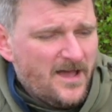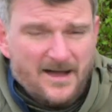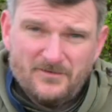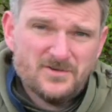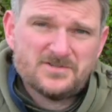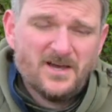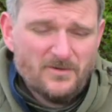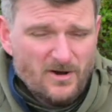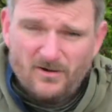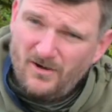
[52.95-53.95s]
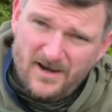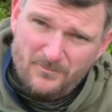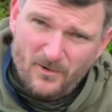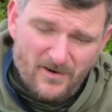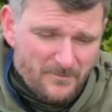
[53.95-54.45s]
I've also not got any
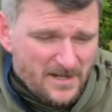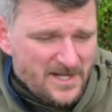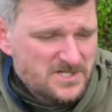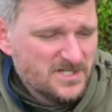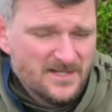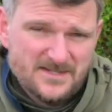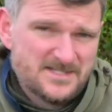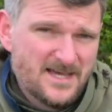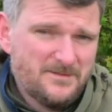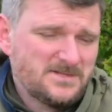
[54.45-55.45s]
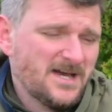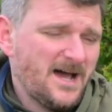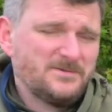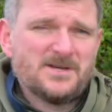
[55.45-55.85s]
more ammunition in the same type,